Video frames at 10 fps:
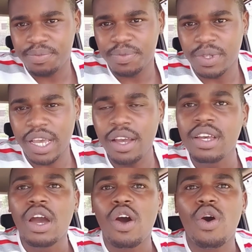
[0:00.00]
yeah
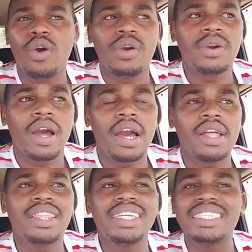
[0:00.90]
or
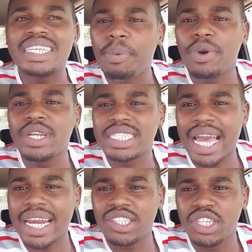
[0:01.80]
they keep on
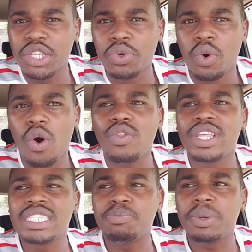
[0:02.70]
discouraging you or they
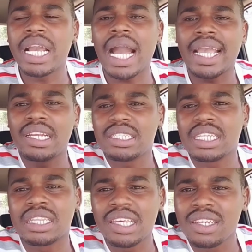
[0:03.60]
speak against the
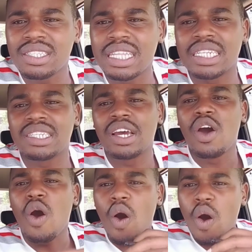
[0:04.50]
things that
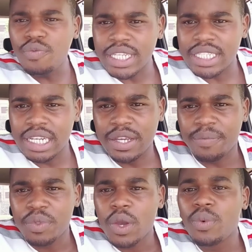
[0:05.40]
obviously
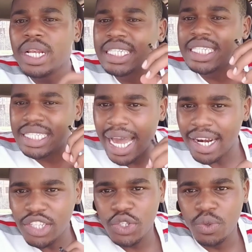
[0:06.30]
will
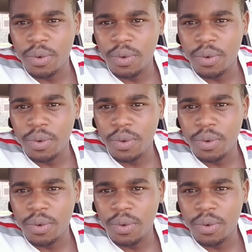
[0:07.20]
discourage you